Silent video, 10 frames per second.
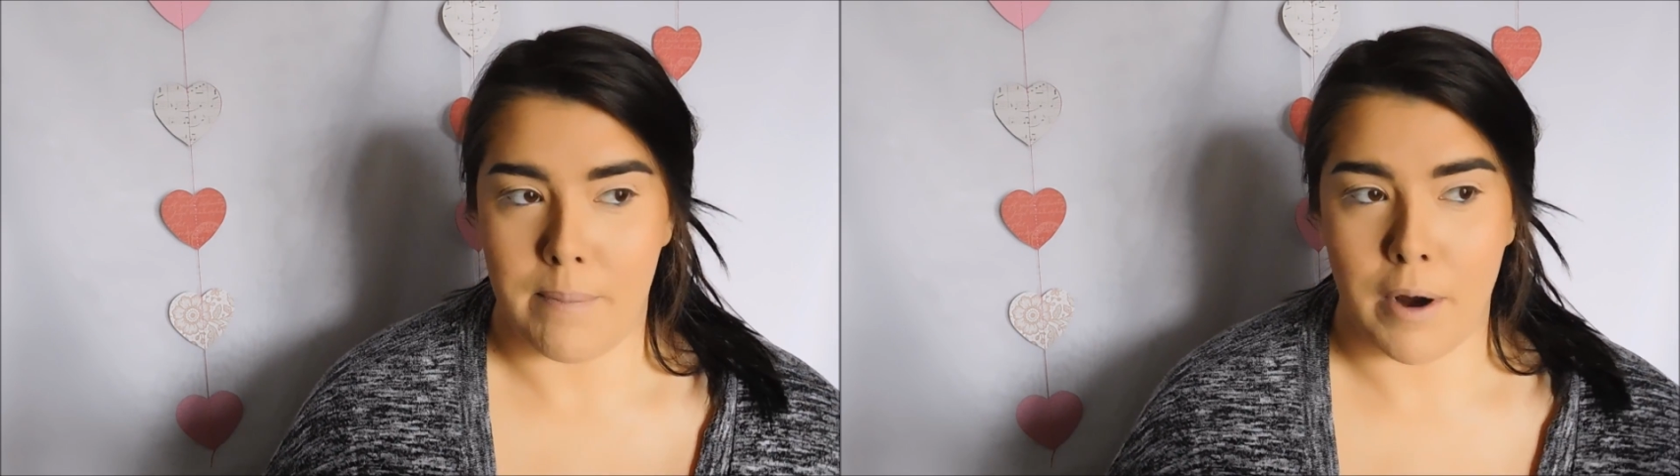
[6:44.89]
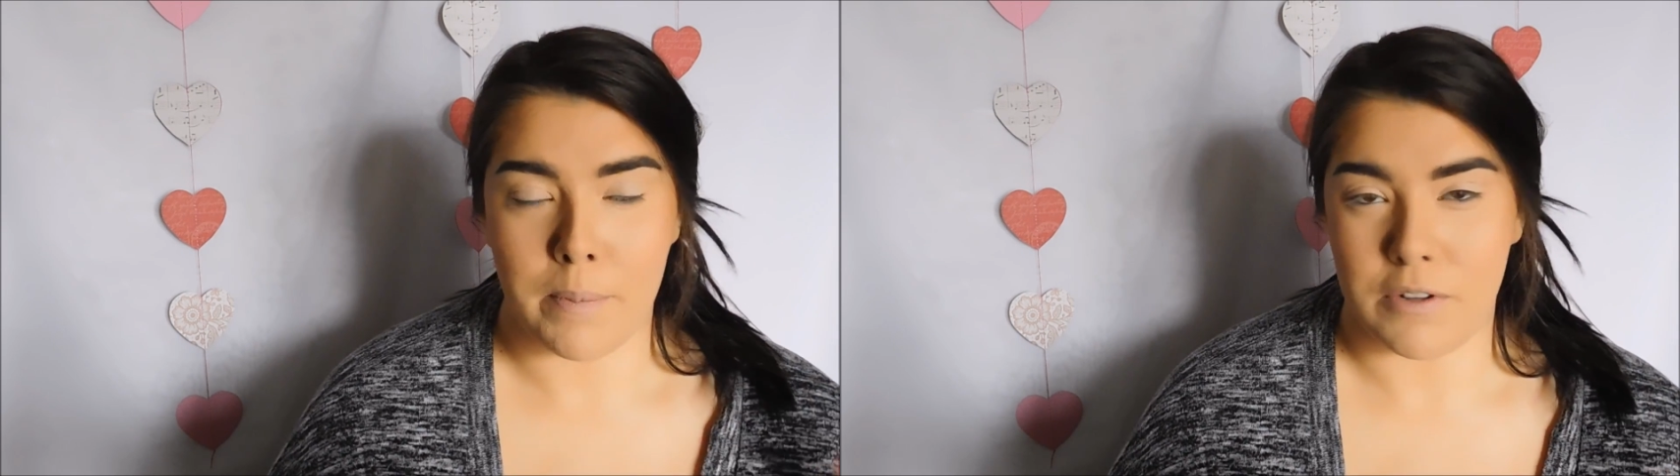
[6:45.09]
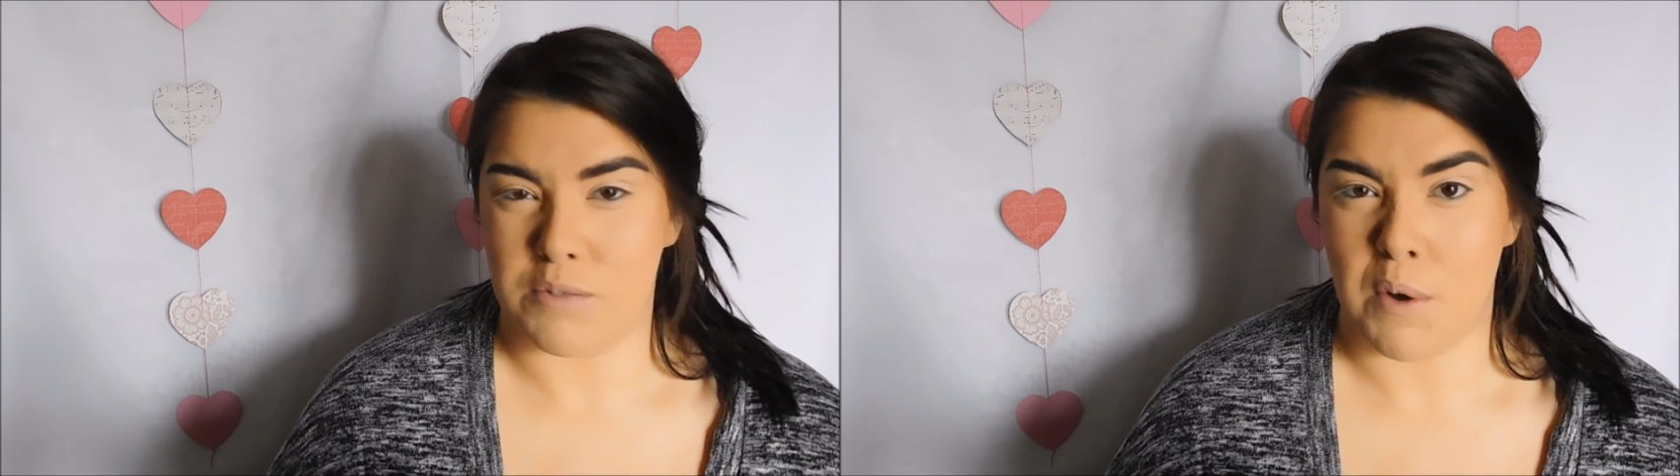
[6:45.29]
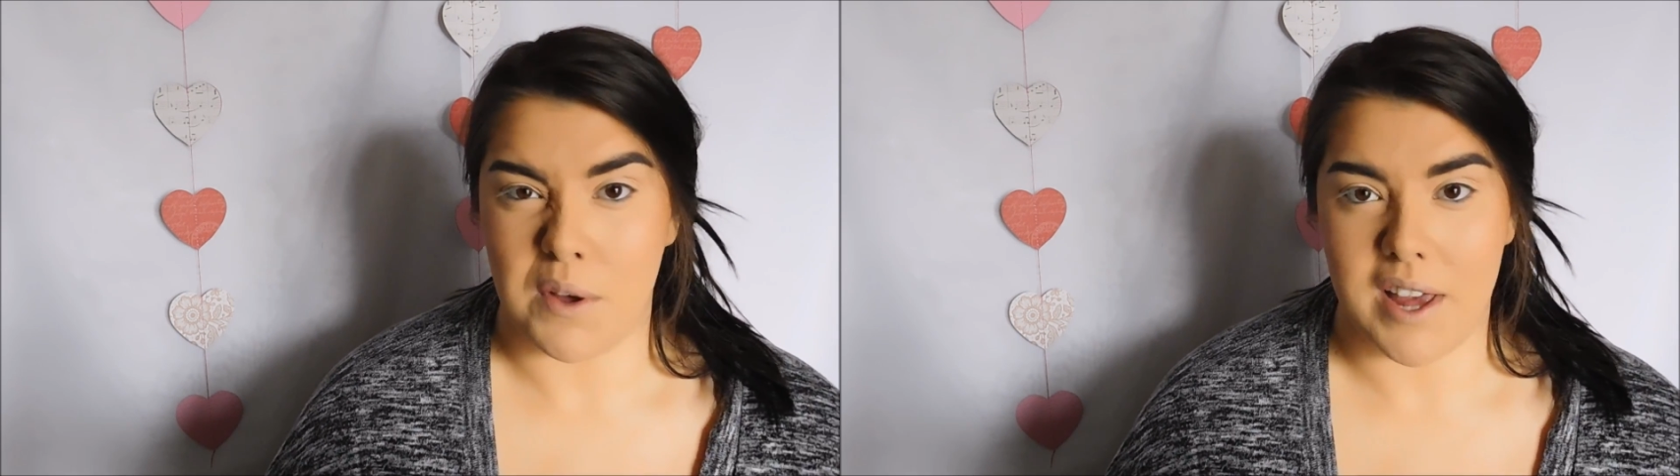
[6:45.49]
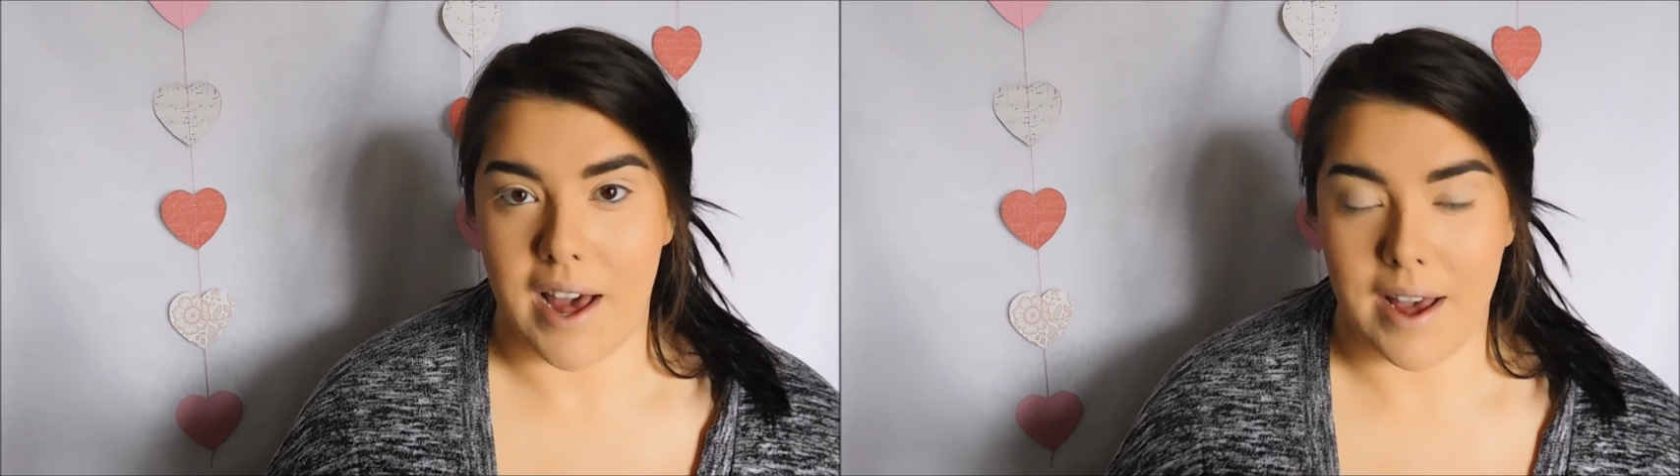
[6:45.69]
purple
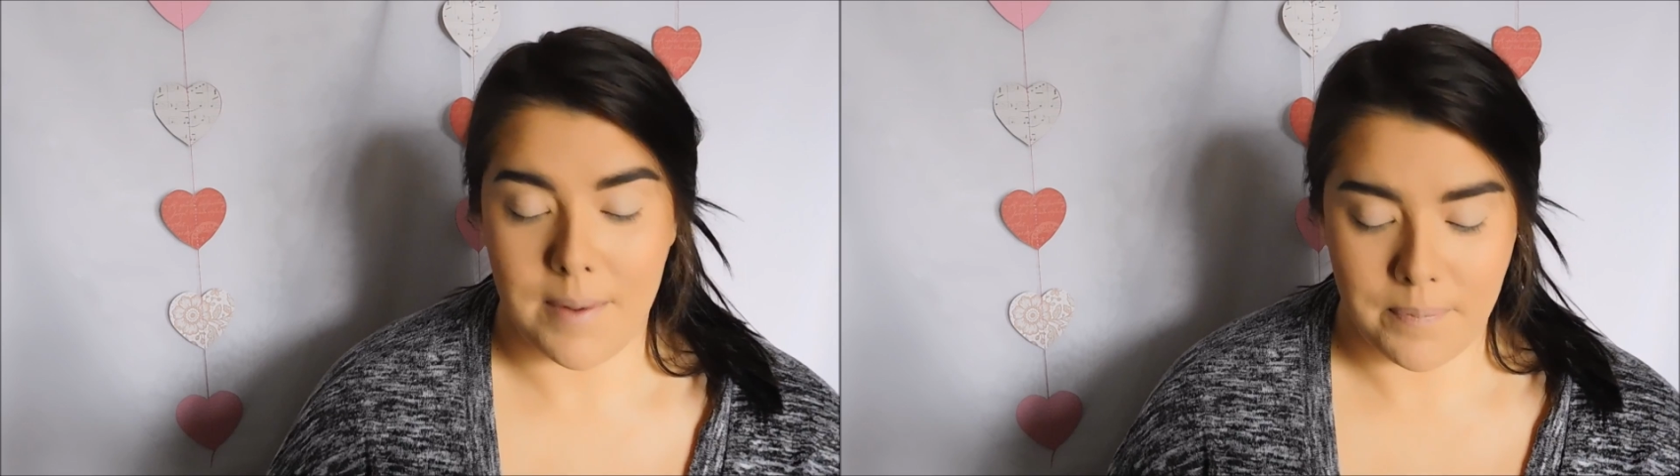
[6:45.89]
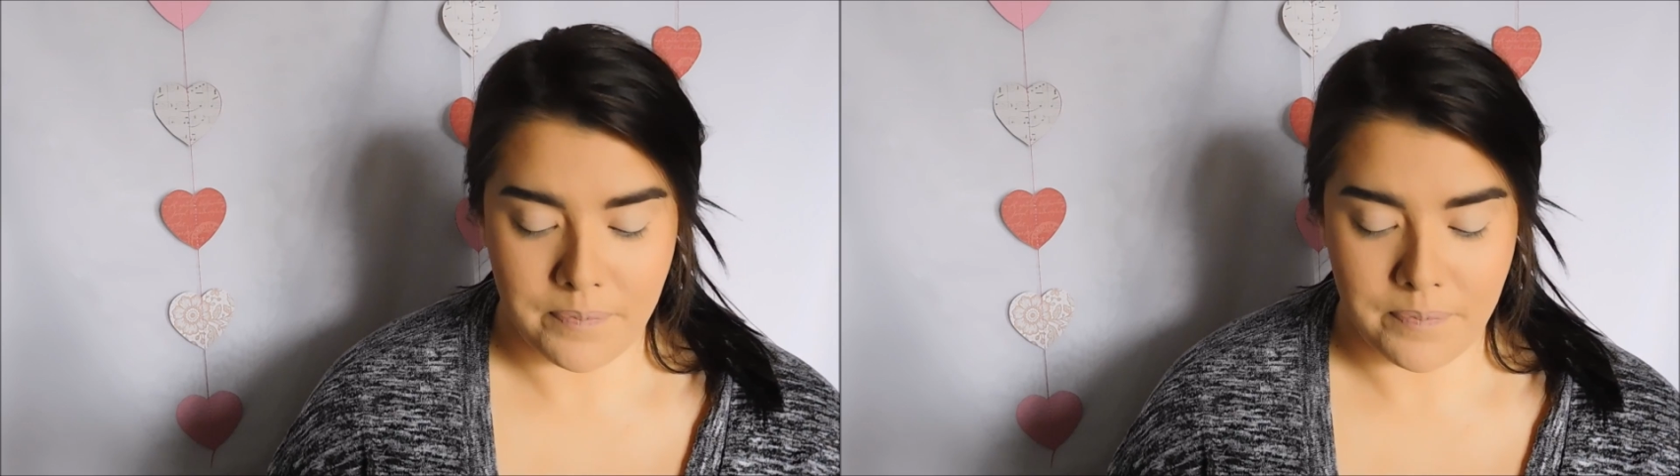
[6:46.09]
smoky eye.